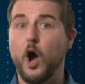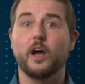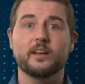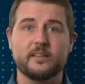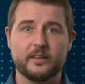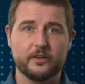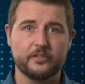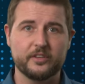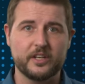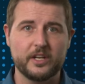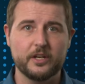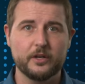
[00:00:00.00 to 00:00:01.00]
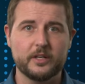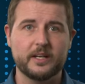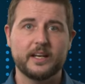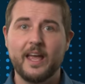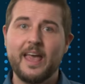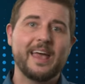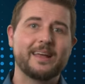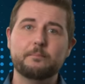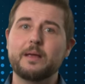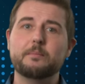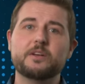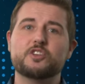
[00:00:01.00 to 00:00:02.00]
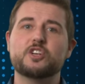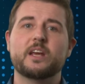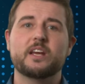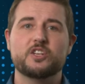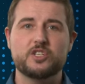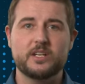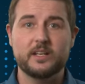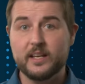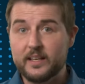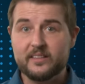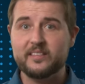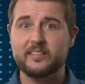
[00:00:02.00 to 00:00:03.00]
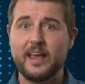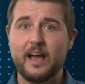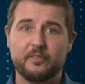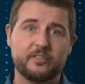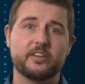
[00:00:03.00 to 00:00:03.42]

audit their security and maybe changing his staff's